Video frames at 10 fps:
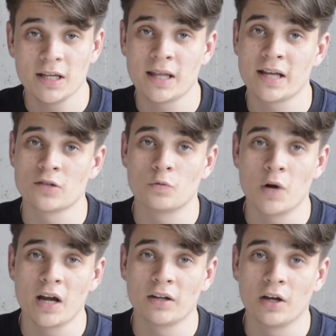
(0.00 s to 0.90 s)
has a
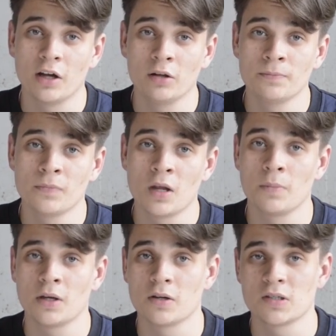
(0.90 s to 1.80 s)
rare dial,
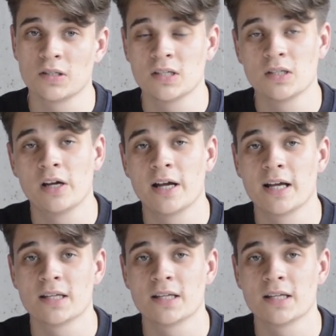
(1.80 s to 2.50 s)
because this dial has